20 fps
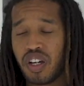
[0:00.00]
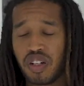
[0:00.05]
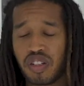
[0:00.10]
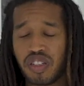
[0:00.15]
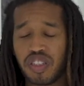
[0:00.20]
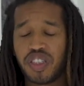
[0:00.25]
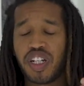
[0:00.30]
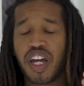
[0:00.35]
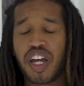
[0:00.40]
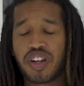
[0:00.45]

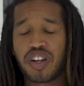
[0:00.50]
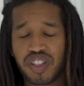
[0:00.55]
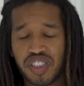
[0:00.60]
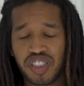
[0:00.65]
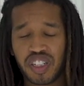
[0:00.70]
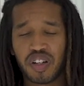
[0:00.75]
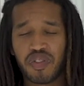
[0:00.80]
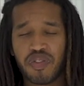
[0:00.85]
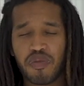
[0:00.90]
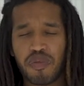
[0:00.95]
check
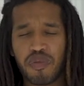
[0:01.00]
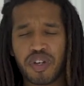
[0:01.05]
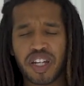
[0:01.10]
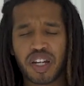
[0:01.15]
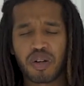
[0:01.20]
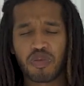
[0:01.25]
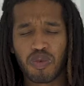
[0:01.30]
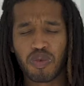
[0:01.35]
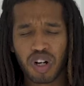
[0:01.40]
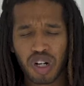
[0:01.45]
yourself and be
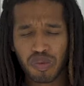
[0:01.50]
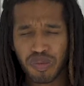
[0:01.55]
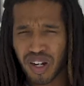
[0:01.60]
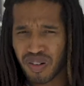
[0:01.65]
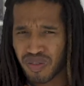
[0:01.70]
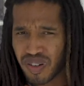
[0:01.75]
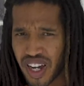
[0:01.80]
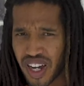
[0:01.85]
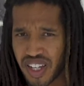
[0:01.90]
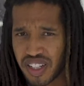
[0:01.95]
like, what are my
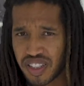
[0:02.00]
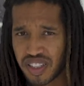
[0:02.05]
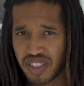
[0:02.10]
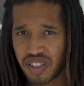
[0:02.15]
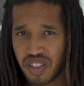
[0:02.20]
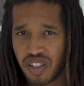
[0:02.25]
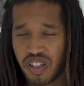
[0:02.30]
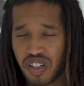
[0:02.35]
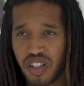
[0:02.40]
rights?